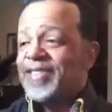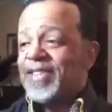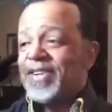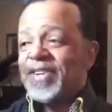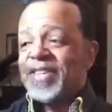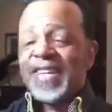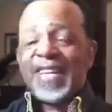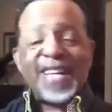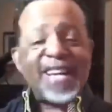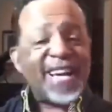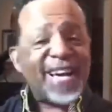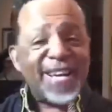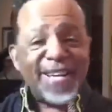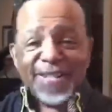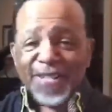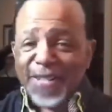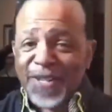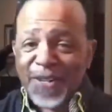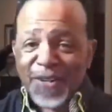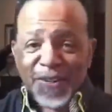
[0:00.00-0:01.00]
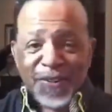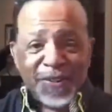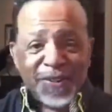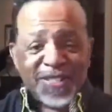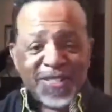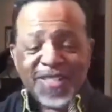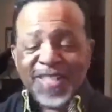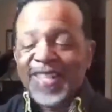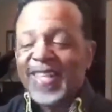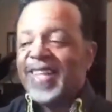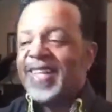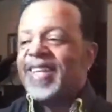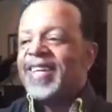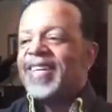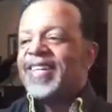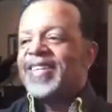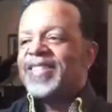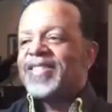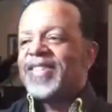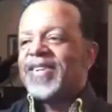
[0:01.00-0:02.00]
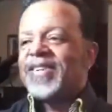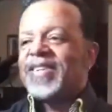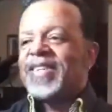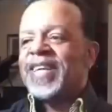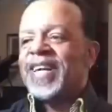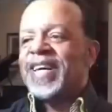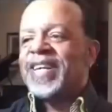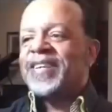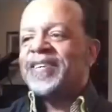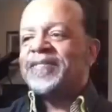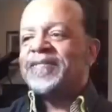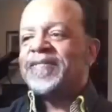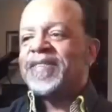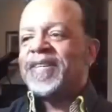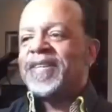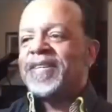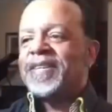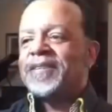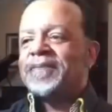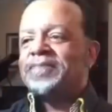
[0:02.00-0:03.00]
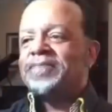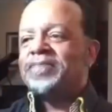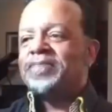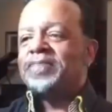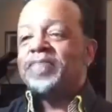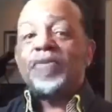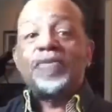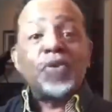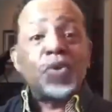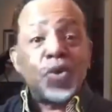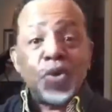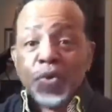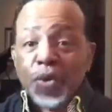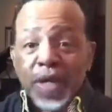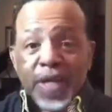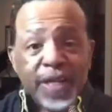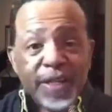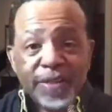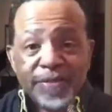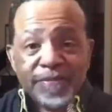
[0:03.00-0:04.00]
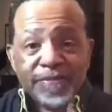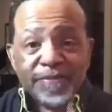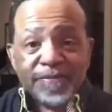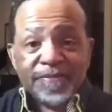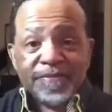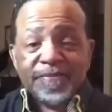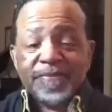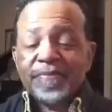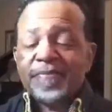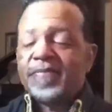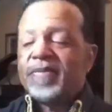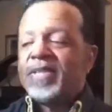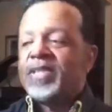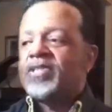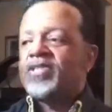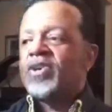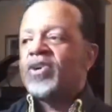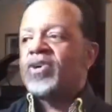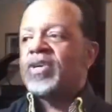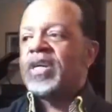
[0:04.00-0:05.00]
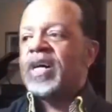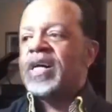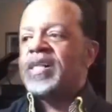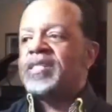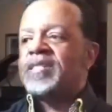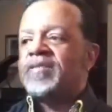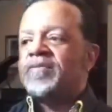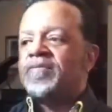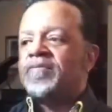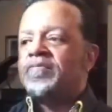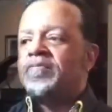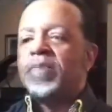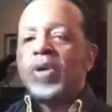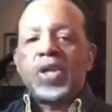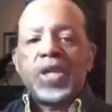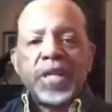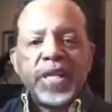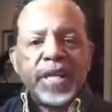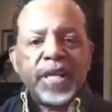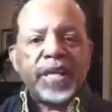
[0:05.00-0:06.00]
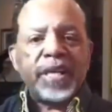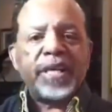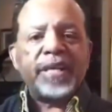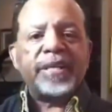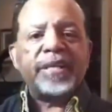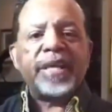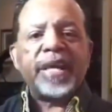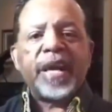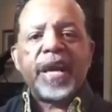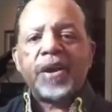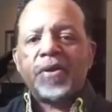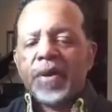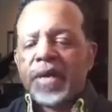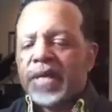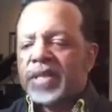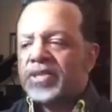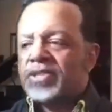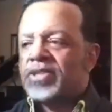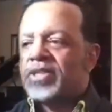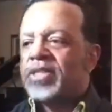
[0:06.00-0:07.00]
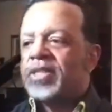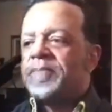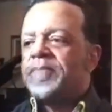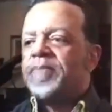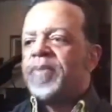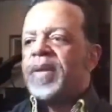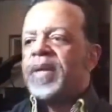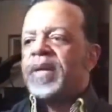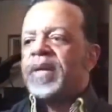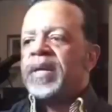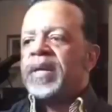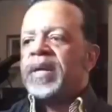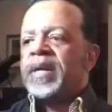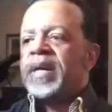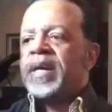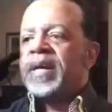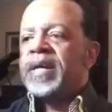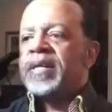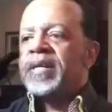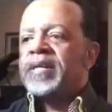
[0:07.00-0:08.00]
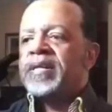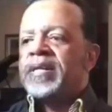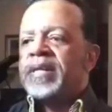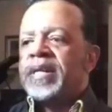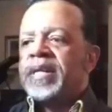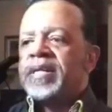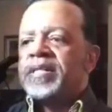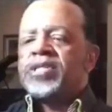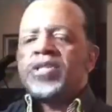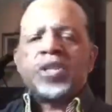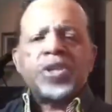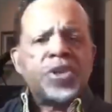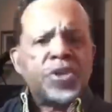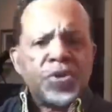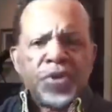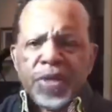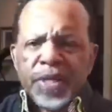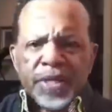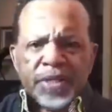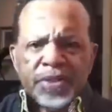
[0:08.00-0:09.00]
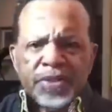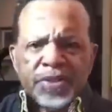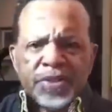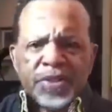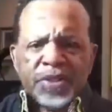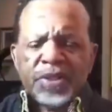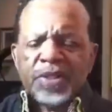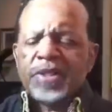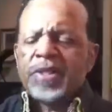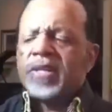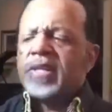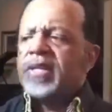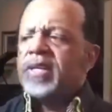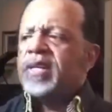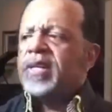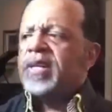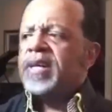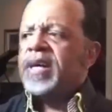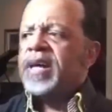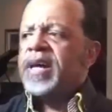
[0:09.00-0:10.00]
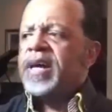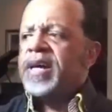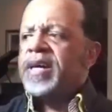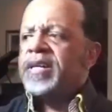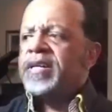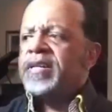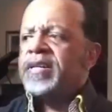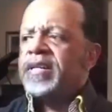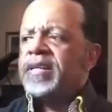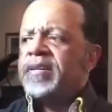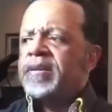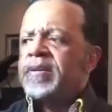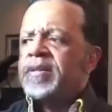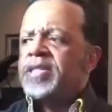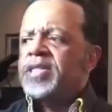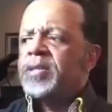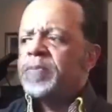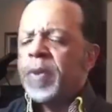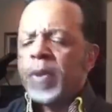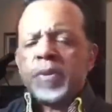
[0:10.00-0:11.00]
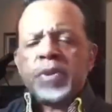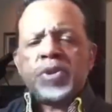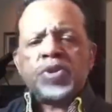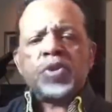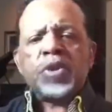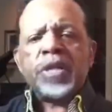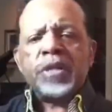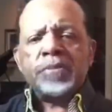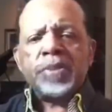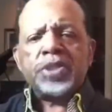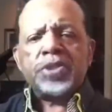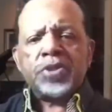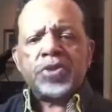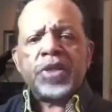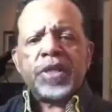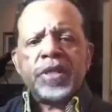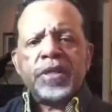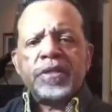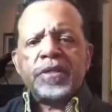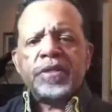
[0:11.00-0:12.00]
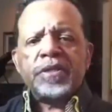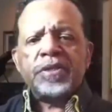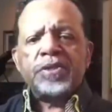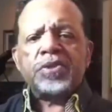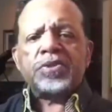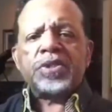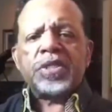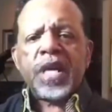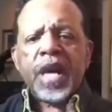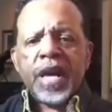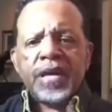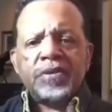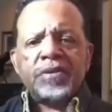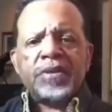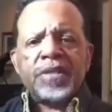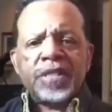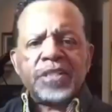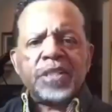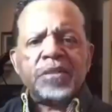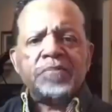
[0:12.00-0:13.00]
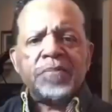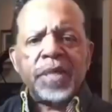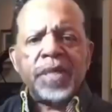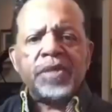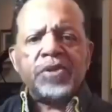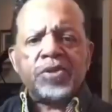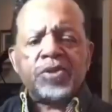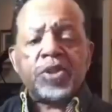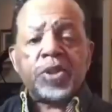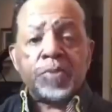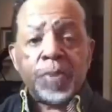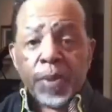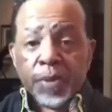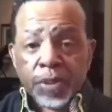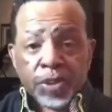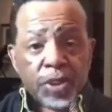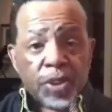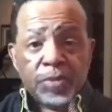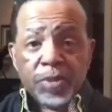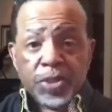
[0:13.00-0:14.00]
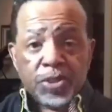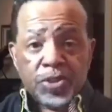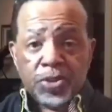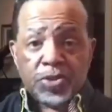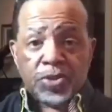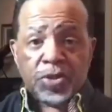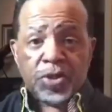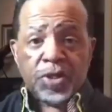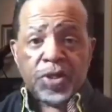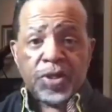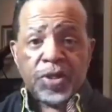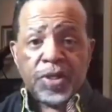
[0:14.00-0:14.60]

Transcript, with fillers: There's all kind of attitudes. There's all kind of uh, buffoonery. There's all kinds of bullying and arrogance and insecurities and spiritual immaturity. Your title doesn't mean you're spiritually mature.